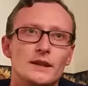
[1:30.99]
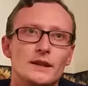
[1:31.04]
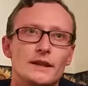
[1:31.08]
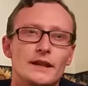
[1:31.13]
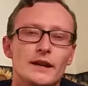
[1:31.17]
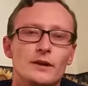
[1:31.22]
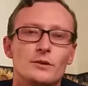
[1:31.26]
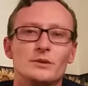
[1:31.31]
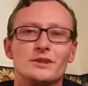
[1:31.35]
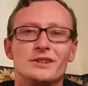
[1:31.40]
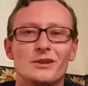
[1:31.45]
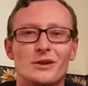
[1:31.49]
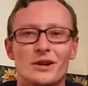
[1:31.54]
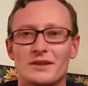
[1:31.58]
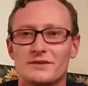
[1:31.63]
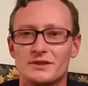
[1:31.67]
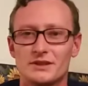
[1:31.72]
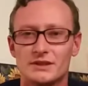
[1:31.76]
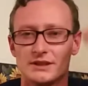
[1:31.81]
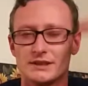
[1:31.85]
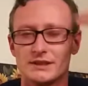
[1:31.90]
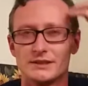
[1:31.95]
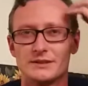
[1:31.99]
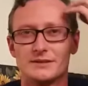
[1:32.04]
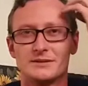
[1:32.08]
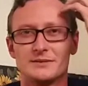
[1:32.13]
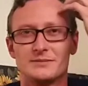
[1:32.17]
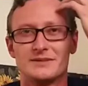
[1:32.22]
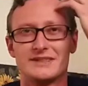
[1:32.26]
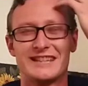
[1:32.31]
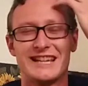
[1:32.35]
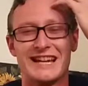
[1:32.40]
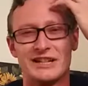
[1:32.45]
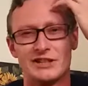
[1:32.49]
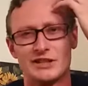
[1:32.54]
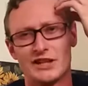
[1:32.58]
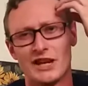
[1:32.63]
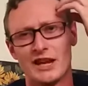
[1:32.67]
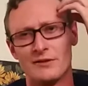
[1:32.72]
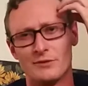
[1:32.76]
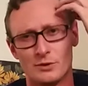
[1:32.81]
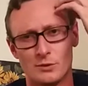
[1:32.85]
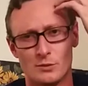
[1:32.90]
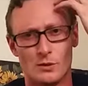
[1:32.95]
Now, we don't have to
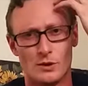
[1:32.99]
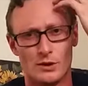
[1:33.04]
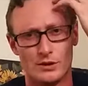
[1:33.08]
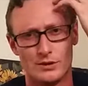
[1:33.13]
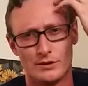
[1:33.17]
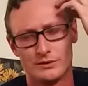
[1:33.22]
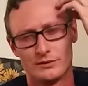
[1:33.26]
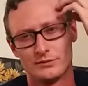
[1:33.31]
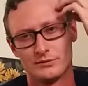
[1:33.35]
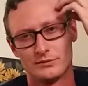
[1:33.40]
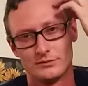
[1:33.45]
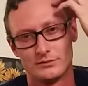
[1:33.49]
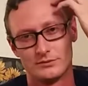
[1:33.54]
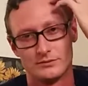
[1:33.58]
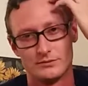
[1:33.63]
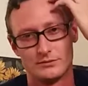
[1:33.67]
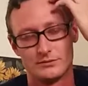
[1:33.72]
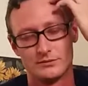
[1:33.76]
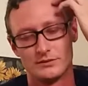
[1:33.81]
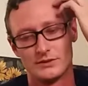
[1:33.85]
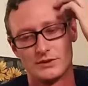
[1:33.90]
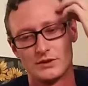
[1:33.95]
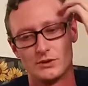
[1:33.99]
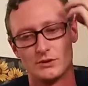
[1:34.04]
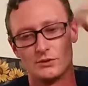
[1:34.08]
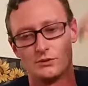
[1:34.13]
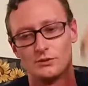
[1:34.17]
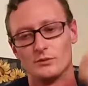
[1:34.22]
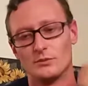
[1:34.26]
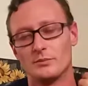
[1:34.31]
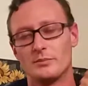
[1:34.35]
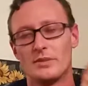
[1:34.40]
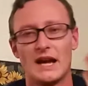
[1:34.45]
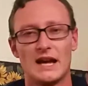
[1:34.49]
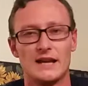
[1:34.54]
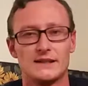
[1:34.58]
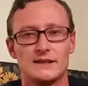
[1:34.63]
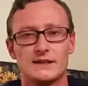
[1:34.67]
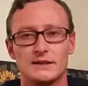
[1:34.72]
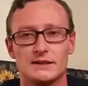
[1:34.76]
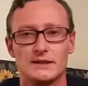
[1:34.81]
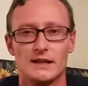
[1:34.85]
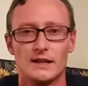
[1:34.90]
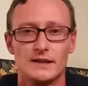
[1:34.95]
catch every word to
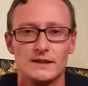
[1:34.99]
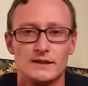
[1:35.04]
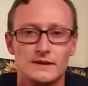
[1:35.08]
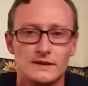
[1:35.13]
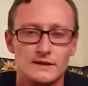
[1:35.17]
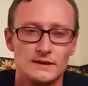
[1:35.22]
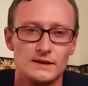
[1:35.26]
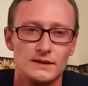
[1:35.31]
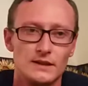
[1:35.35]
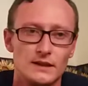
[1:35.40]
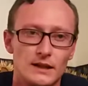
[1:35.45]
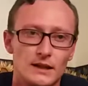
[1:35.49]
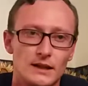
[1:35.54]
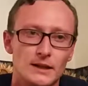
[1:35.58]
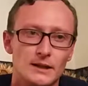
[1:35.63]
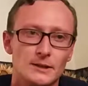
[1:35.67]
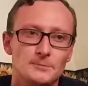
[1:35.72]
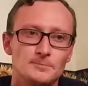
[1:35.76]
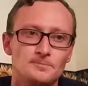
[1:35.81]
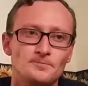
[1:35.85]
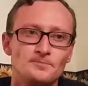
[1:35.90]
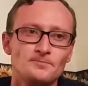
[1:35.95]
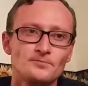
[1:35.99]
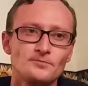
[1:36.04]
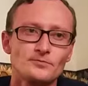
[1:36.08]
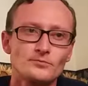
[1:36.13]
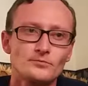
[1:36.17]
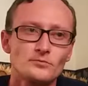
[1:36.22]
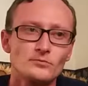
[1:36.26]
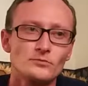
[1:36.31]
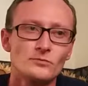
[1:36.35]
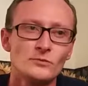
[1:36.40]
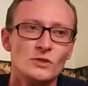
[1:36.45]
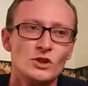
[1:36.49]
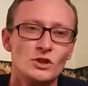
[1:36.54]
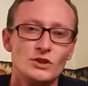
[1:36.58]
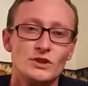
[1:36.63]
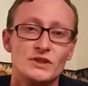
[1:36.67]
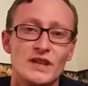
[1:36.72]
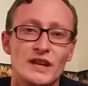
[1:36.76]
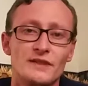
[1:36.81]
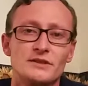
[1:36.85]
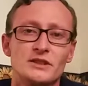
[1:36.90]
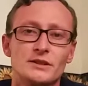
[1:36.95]
pass the test.
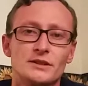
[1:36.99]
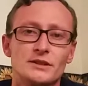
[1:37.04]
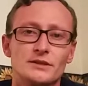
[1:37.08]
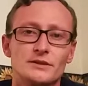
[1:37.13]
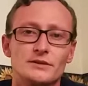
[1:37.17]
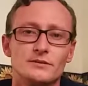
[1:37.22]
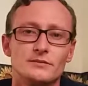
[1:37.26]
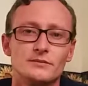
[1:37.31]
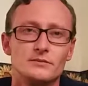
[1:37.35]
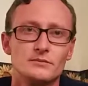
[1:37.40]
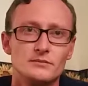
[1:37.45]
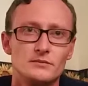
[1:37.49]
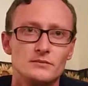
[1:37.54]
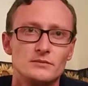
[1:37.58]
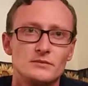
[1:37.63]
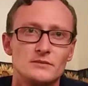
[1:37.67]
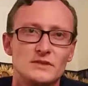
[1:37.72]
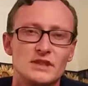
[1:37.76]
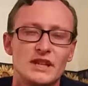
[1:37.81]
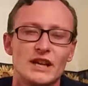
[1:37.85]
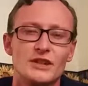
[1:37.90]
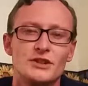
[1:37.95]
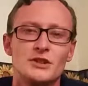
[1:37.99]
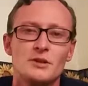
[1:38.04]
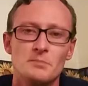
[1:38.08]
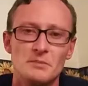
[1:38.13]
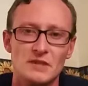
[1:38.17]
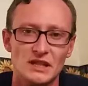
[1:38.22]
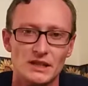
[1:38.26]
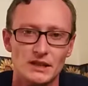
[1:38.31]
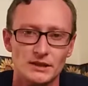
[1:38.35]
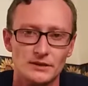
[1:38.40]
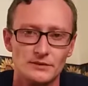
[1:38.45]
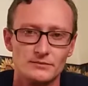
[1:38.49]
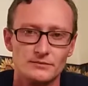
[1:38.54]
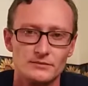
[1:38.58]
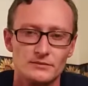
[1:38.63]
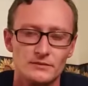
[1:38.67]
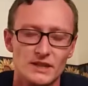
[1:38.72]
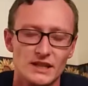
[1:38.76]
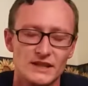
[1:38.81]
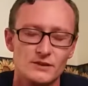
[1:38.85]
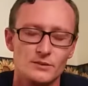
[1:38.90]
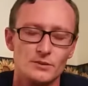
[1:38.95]
You just have to catch the meaning.
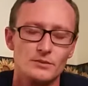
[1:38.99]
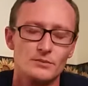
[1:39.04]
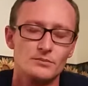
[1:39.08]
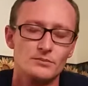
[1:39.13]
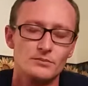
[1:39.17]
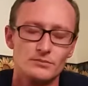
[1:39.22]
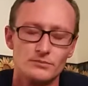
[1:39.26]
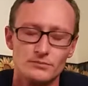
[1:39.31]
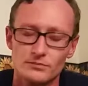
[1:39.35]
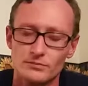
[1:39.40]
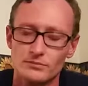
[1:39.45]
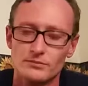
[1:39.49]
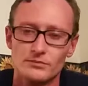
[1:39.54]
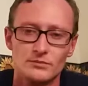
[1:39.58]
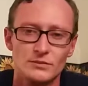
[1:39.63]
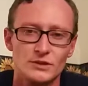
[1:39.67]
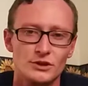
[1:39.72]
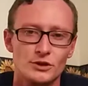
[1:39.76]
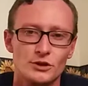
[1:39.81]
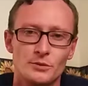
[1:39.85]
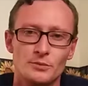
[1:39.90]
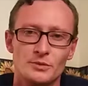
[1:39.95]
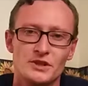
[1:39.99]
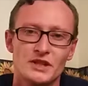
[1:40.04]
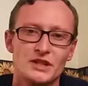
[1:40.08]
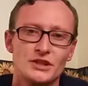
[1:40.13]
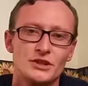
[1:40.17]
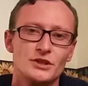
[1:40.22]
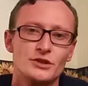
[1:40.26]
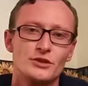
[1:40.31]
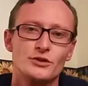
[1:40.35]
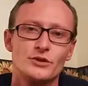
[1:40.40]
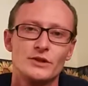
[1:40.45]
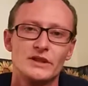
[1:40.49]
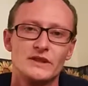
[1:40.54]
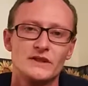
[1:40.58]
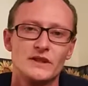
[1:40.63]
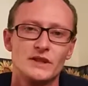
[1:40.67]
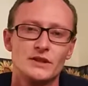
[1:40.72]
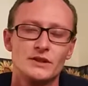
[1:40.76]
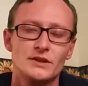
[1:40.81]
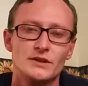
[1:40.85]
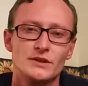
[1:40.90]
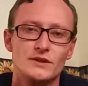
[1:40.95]
That's what interpretation and
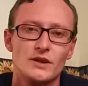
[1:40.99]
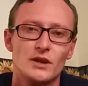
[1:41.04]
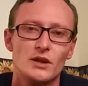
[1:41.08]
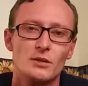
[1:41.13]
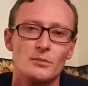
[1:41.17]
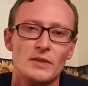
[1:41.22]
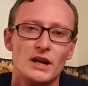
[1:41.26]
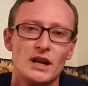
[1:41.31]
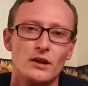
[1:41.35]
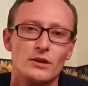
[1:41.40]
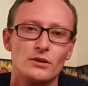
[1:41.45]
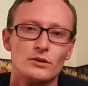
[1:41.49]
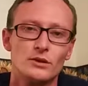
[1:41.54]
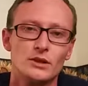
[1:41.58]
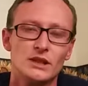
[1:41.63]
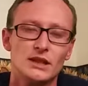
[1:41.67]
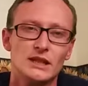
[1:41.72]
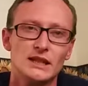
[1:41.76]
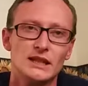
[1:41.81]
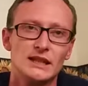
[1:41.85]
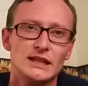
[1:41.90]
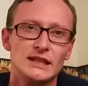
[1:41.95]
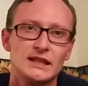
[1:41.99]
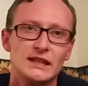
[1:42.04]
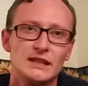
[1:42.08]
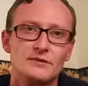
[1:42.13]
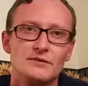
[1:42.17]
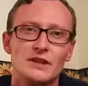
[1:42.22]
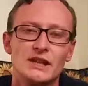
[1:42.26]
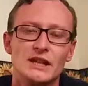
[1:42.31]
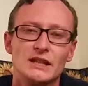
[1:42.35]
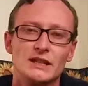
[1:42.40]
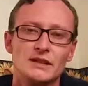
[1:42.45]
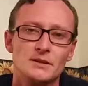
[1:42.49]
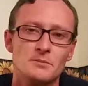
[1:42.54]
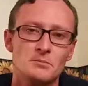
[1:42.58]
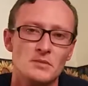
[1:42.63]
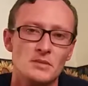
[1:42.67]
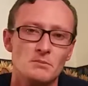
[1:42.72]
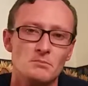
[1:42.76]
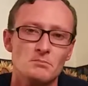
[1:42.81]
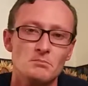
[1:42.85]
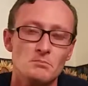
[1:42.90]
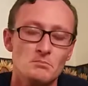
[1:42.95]
translation is all about, conveying the
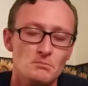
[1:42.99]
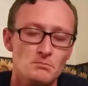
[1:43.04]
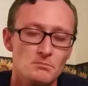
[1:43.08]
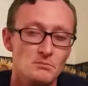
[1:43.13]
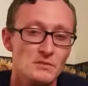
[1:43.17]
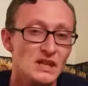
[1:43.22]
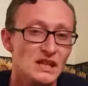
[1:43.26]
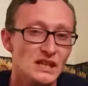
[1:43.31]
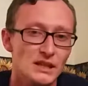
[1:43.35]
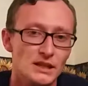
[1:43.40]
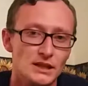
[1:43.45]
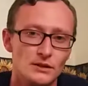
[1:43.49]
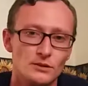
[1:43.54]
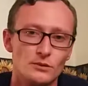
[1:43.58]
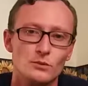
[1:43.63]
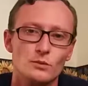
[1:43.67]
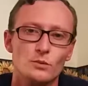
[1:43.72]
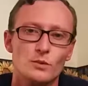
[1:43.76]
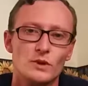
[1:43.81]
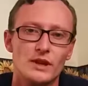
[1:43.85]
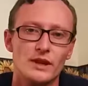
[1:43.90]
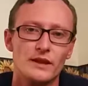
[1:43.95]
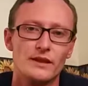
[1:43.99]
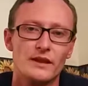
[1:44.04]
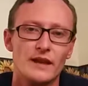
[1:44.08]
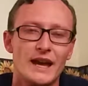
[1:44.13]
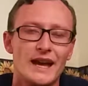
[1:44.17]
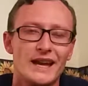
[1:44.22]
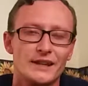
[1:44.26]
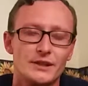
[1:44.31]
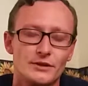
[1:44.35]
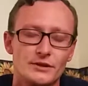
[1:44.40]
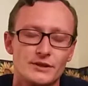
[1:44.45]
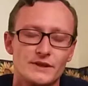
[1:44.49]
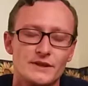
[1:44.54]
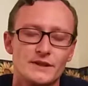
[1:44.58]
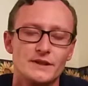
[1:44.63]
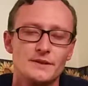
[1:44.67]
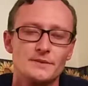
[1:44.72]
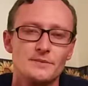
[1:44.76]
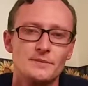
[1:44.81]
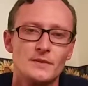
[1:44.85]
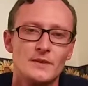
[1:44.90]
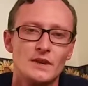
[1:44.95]
meaning with
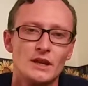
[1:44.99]
accuracy